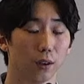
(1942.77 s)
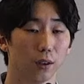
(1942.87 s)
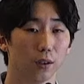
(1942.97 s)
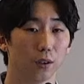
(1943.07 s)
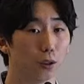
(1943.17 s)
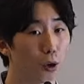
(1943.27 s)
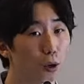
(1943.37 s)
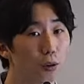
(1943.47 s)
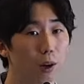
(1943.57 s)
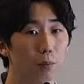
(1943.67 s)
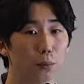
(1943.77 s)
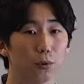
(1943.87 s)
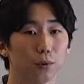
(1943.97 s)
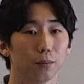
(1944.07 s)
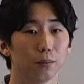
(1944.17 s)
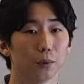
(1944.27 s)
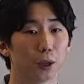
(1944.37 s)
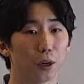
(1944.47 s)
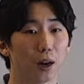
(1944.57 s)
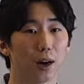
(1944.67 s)
don't grumble, don't
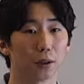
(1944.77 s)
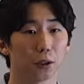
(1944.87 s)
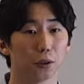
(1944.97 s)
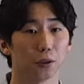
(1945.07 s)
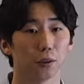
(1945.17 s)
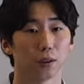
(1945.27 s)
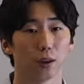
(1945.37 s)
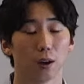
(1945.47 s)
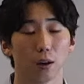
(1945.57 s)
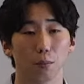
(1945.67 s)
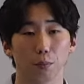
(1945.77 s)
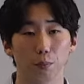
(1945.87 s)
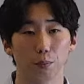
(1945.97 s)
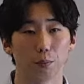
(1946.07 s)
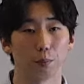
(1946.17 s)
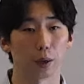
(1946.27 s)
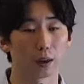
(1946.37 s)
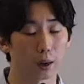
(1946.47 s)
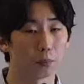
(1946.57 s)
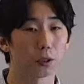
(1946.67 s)
argue, but come
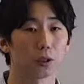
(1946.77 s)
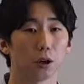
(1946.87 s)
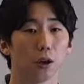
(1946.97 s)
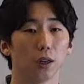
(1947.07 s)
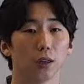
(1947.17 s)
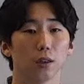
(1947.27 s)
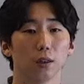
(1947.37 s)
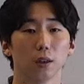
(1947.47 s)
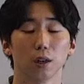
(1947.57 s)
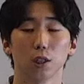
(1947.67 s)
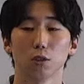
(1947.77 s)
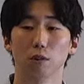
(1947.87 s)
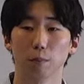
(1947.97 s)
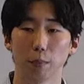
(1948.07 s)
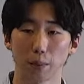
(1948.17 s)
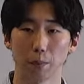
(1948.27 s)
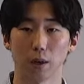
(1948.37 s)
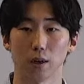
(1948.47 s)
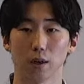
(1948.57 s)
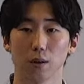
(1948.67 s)
to God to remember
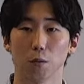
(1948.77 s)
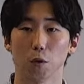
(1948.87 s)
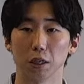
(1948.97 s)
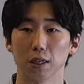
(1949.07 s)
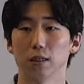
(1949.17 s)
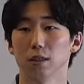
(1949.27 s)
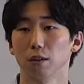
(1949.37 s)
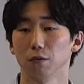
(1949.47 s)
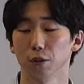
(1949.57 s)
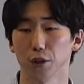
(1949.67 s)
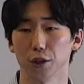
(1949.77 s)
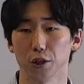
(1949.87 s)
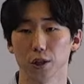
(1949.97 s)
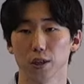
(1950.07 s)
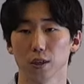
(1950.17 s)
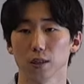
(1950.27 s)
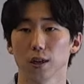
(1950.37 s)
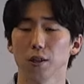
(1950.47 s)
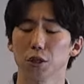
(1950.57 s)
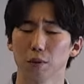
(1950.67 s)
what He has done for you in Jesus and
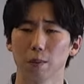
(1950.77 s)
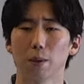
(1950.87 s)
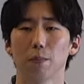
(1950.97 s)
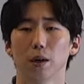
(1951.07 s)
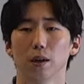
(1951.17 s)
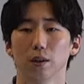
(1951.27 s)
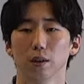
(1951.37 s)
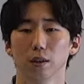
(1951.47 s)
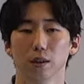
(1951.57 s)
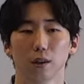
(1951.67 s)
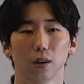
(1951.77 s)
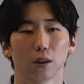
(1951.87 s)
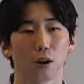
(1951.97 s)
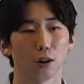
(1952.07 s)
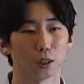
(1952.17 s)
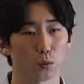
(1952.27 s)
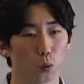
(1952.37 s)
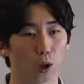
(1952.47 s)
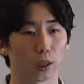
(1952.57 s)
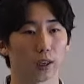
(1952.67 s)
to remember God is
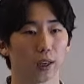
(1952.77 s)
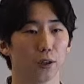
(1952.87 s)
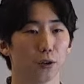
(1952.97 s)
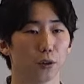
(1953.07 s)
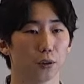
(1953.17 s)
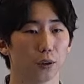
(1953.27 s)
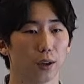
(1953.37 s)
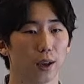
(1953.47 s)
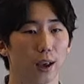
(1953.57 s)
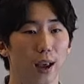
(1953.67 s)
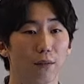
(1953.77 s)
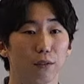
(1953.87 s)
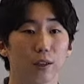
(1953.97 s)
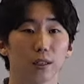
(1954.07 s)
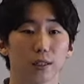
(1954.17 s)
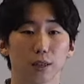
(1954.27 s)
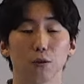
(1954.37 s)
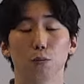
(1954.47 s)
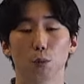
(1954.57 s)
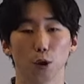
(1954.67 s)
working in you every single
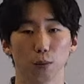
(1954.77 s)
moment